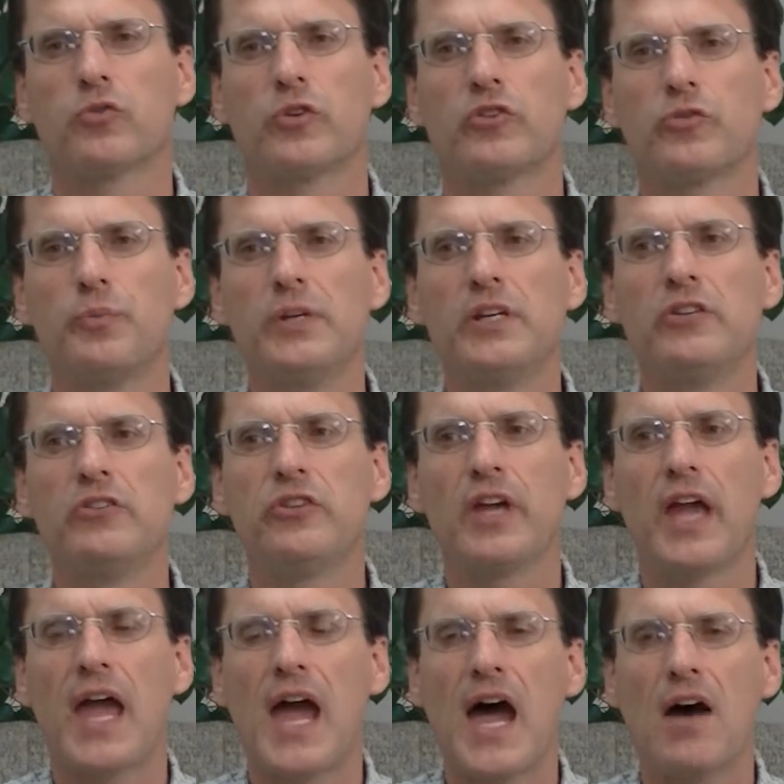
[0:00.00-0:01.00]
which means
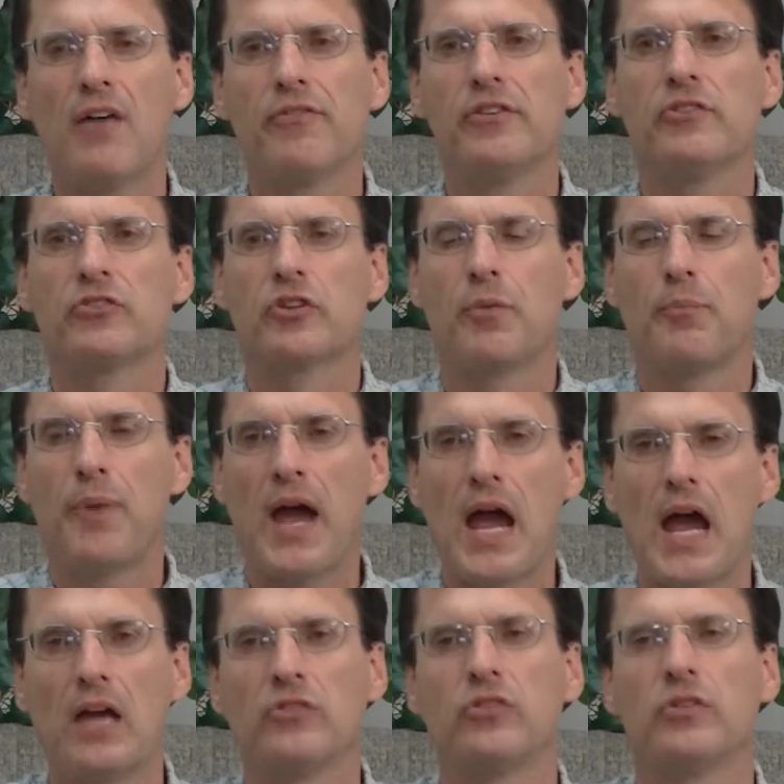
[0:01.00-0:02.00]
they have this
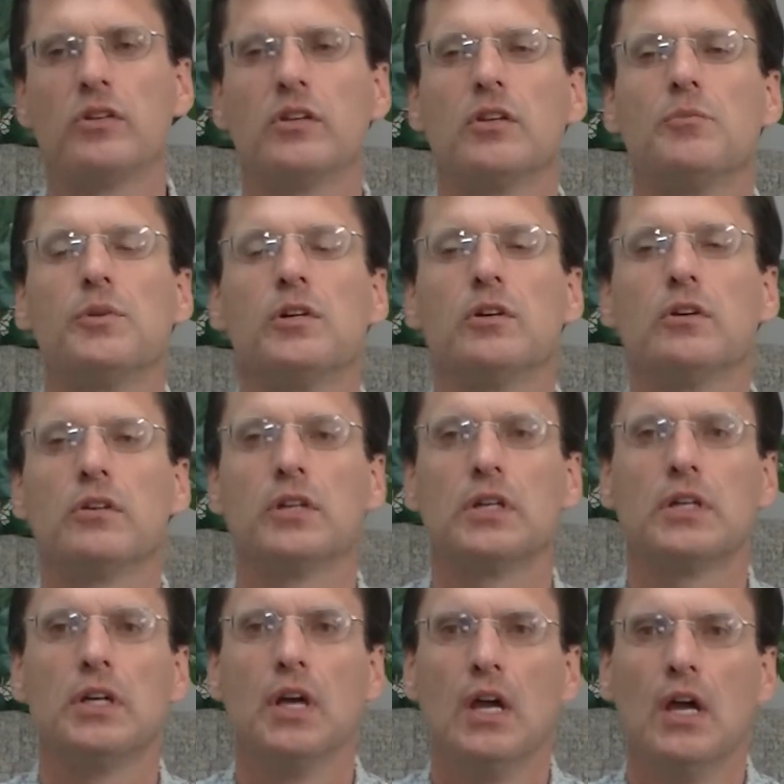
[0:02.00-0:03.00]
capacity and
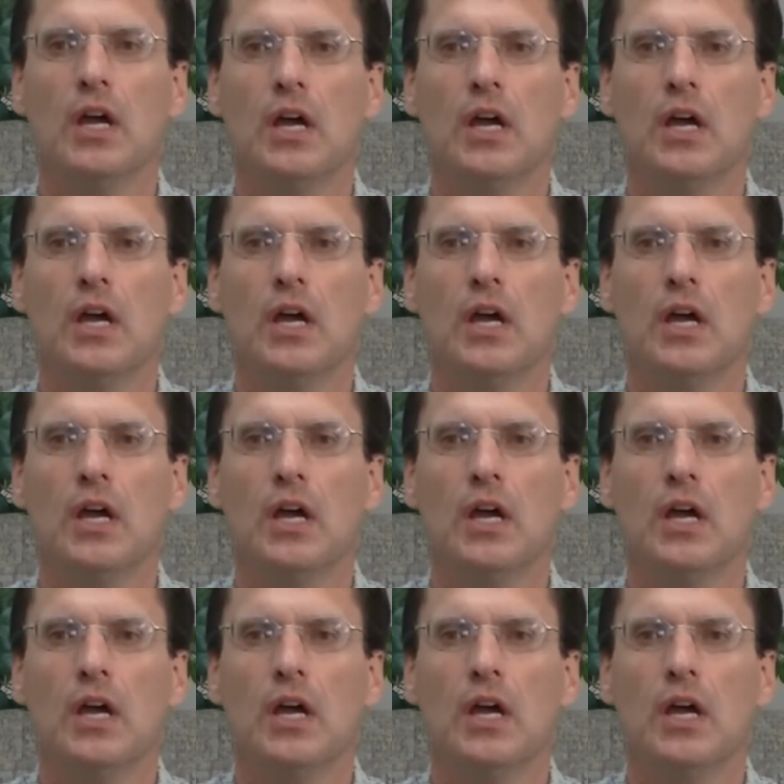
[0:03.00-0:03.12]
ability